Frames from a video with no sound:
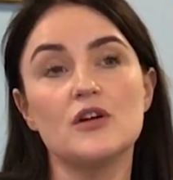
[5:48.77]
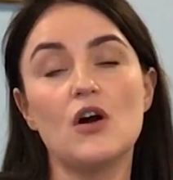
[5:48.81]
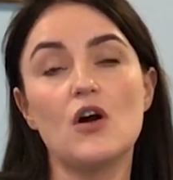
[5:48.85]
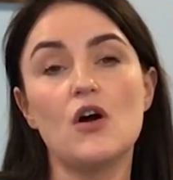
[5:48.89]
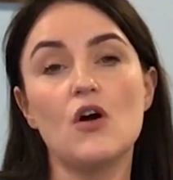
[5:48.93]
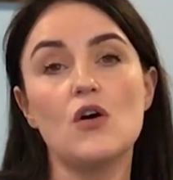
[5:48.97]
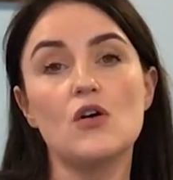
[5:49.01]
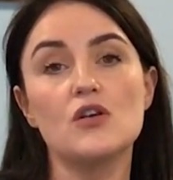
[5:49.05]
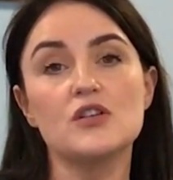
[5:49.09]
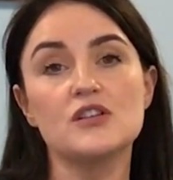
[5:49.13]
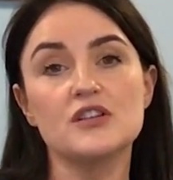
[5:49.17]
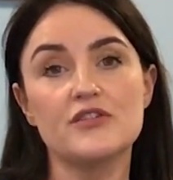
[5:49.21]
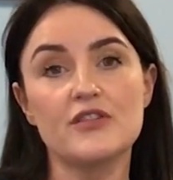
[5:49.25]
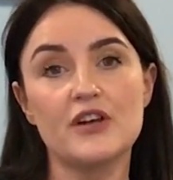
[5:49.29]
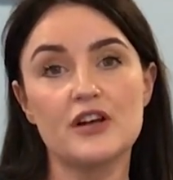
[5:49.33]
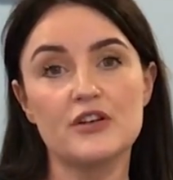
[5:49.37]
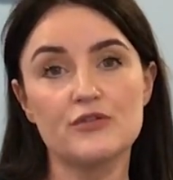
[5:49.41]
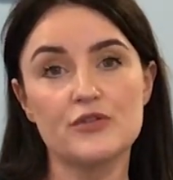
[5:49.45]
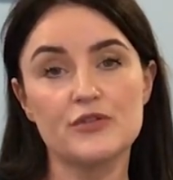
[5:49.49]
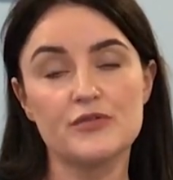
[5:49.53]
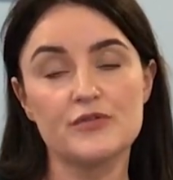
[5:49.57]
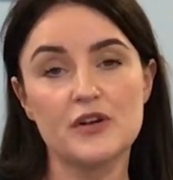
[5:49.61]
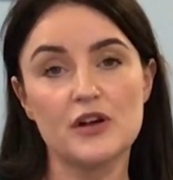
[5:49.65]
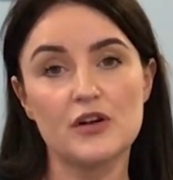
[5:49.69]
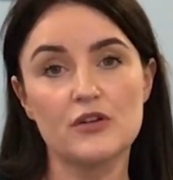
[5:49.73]
or direct
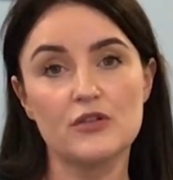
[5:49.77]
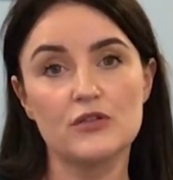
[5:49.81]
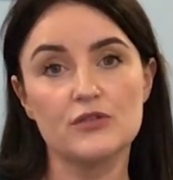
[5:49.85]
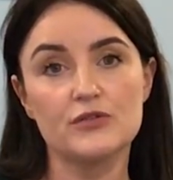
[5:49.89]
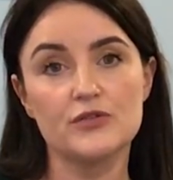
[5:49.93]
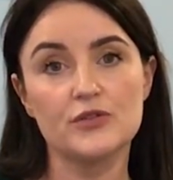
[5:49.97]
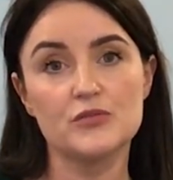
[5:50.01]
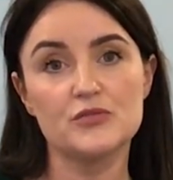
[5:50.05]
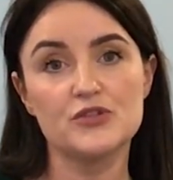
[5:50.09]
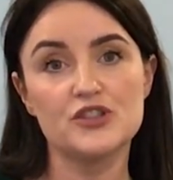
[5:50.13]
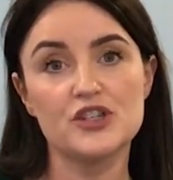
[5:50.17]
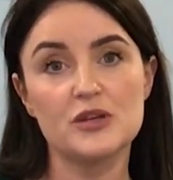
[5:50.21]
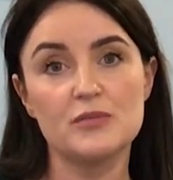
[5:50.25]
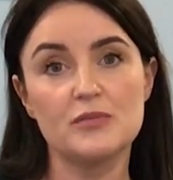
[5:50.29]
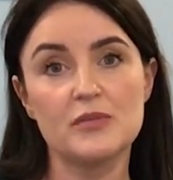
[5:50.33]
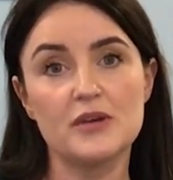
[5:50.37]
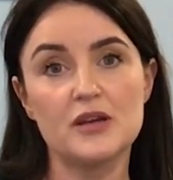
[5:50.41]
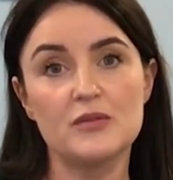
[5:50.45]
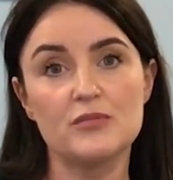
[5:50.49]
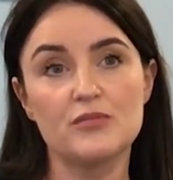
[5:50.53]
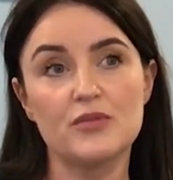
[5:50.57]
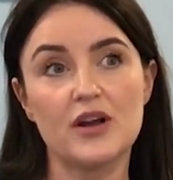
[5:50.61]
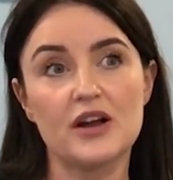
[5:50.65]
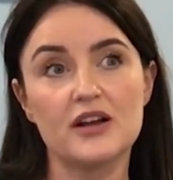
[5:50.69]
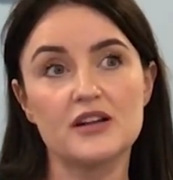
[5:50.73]
referral from
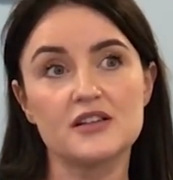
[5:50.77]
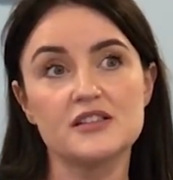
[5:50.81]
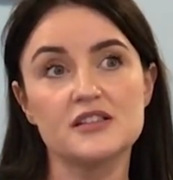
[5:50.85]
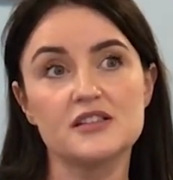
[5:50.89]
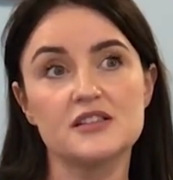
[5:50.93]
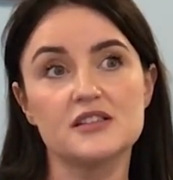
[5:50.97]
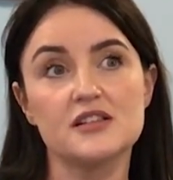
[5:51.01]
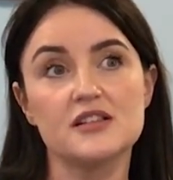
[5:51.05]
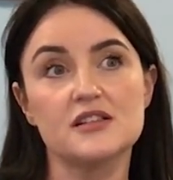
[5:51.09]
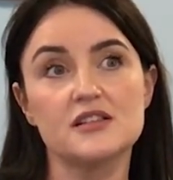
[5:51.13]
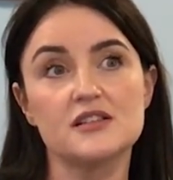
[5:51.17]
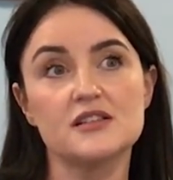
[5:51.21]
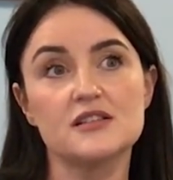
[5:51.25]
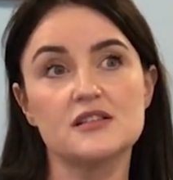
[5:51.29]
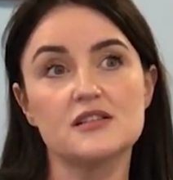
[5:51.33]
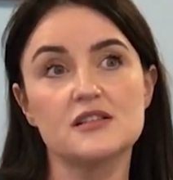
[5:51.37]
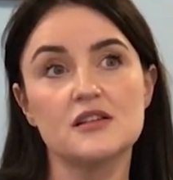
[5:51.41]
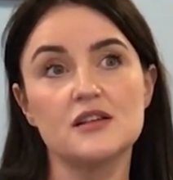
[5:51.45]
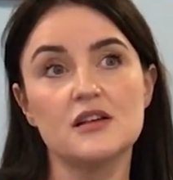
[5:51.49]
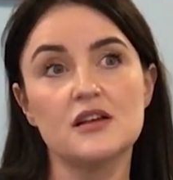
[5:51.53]
GP practices.